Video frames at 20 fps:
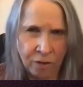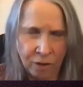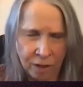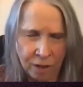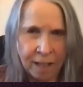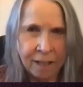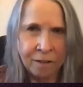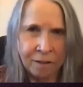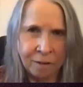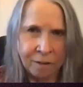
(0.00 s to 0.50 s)

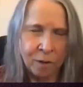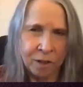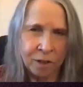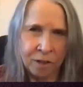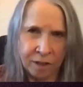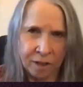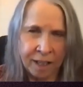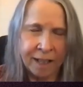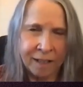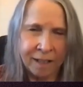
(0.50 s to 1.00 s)
jonathan
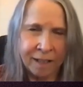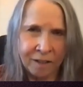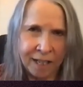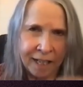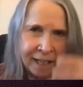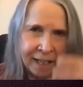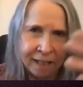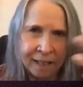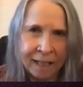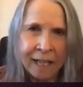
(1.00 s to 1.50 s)
was kind of
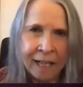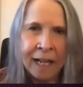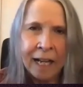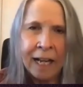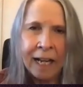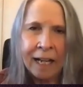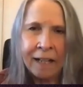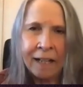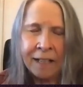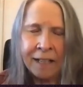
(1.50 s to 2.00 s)
saying
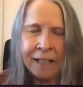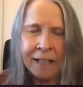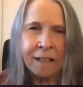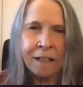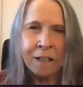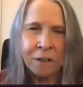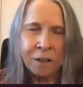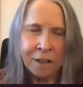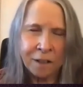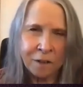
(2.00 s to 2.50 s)
and
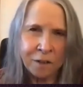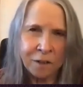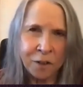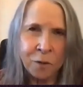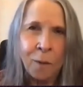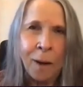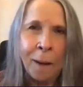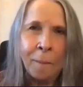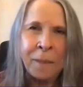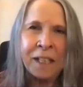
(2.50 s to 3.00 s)
then do
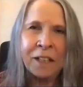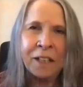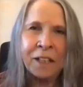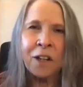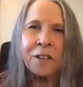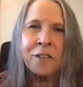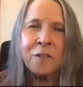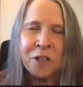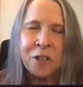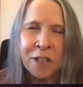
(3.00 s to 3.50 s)
you want me to
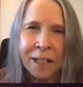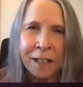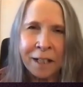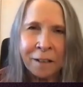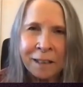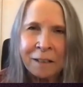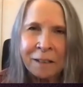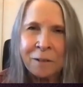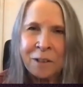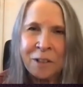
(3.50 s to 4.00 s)
call you
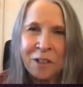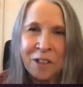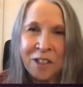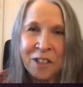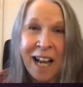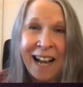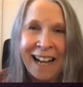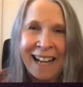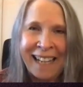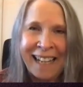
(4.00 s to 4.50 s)
sarah or
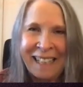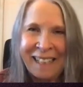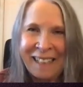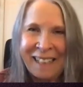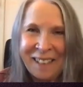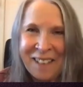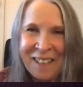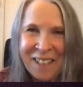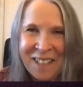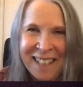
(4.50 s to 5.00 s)
Sigh
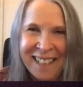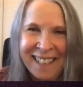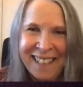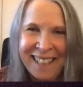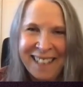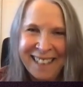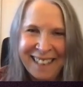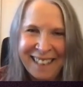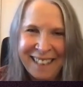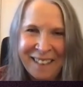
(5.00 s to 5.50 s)
because
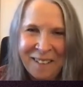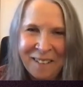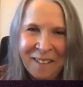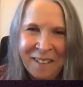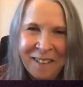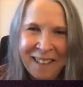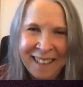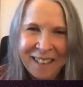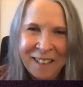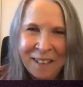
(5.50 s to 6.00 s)
Ooh,
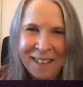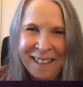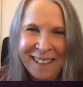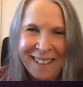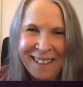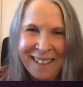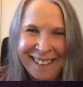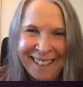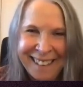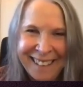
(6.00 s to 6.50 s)
I prefer
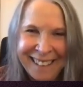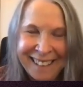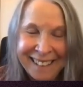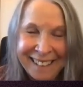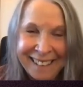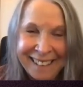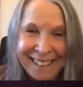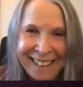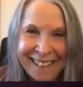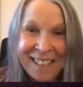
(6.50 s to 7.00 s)

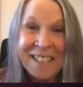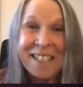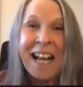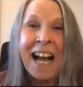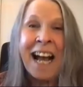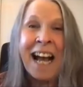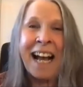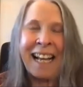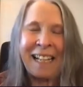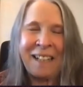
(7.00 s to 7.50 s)
Sigh. Thank you.
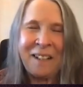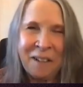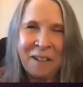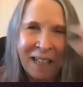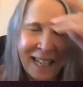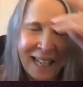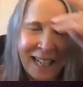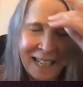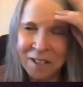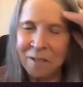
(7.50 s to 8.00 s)
Sigh.
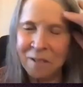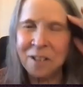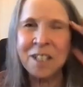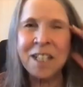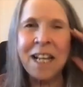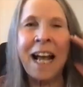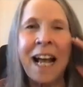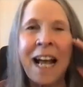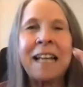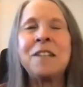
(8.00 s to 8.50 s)
Okay. So
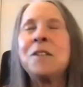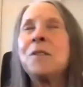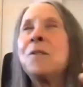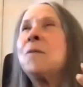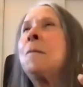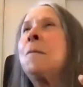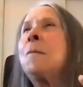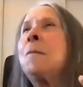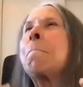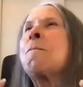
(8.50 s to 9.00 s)
Sigh,
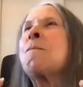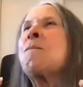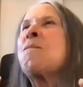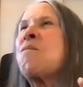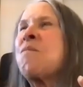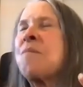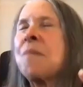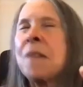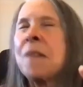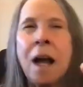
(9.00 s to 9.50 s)
you
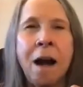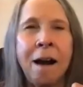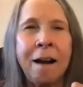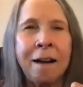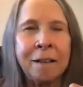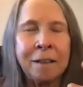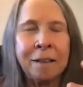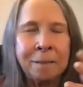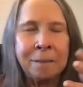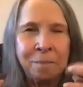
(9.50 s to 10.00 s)

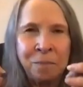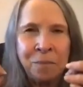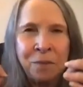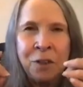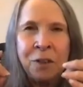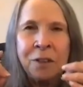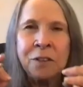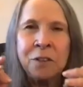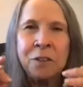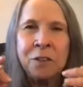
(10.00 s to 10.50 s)
are
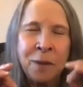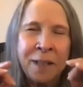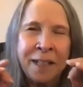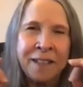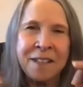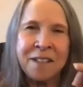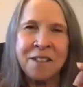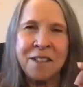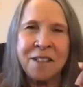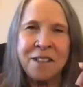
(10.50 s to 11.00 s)

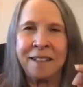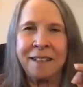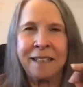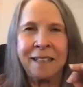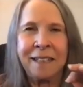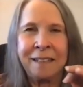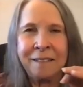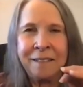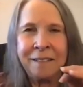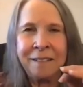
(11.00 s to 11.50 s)
doing this thing
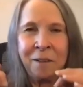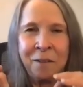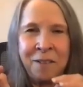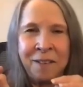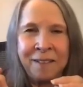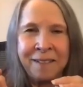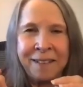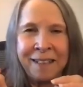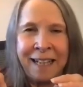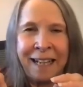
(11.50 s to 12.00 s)
that you know
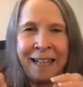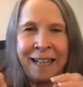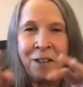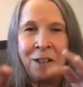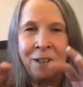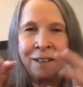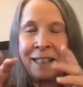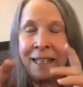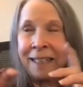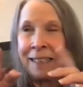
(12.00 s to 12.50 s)
that, that I
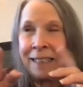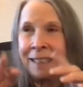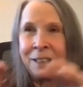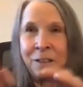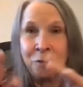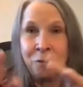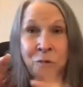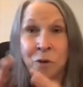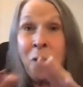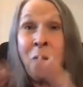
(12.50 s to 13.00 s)
call kind of
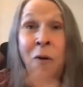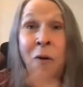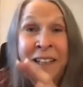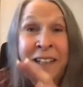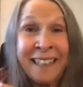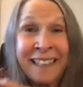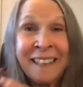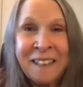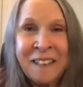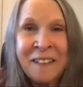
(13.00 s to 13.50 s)

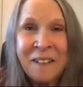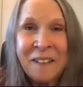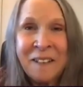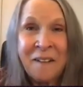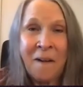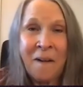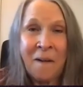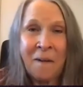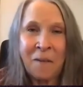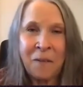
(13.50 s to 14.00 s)
controlling.
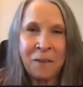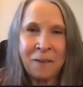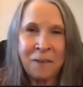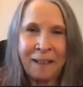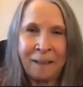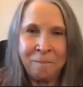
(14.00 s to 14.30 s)
Oh, uh,